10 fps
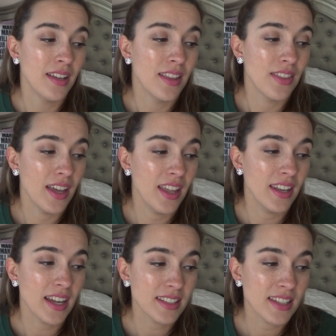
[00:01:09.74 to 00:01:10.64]
The
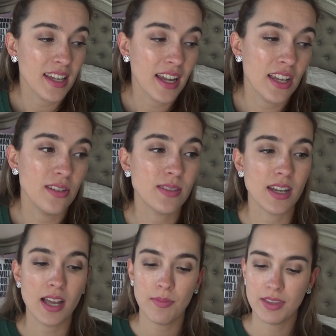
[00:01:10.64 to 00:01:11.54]
next thing I used
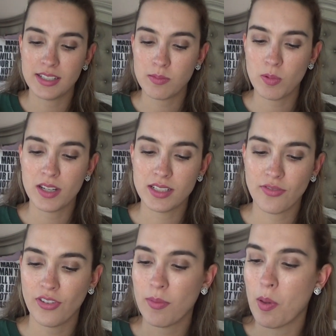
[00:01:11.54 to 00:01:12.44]
up, this was
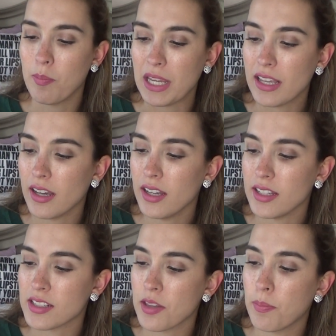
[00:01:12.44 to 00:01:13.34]
from Amika.
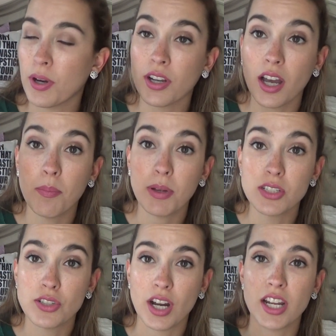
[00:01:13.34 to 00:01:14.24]
It's the Perk Up
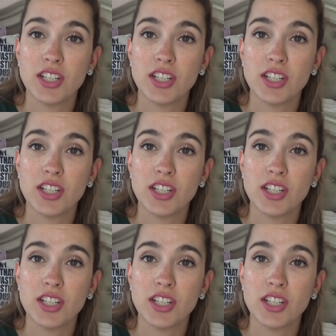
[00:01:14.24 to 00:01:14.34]
Dry